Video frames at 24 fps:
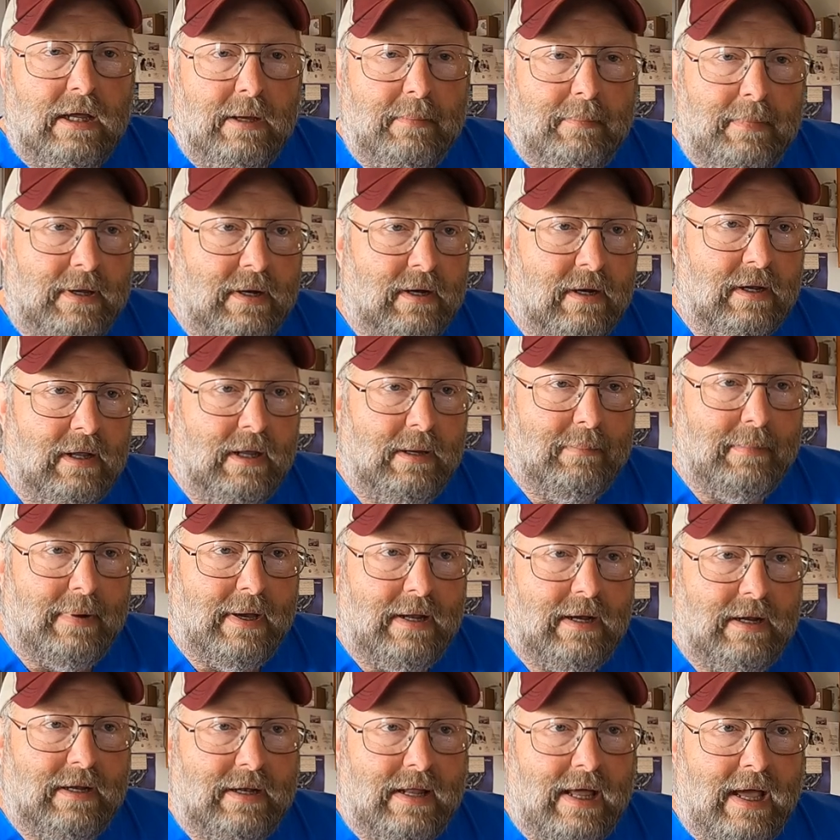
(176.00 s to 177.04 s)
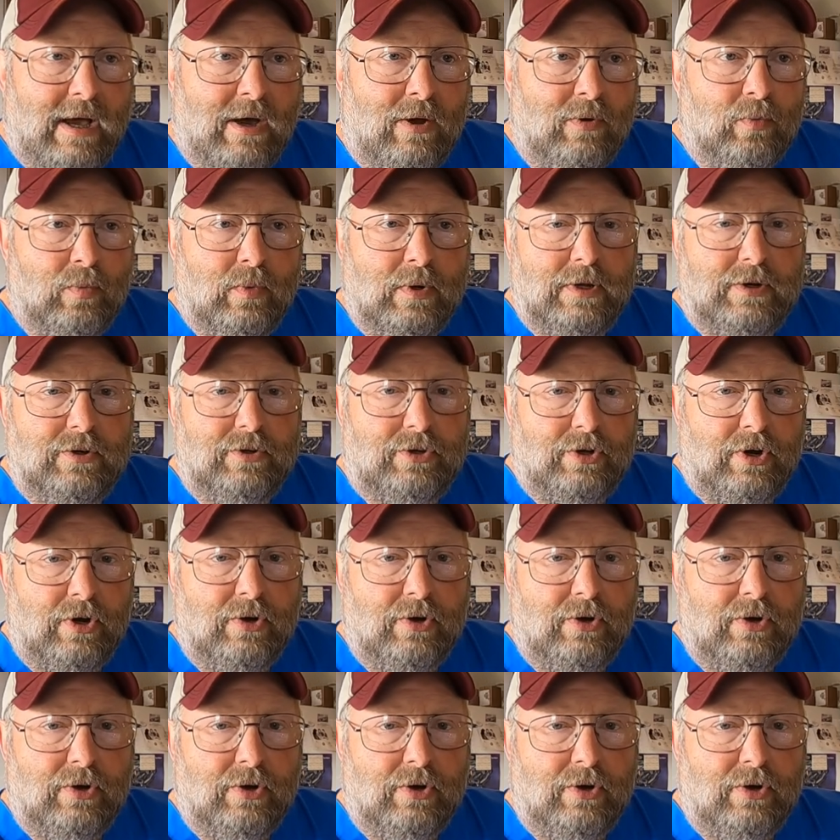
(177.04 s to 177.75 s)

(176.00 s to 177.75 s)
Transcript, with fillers: He immediately made a downwind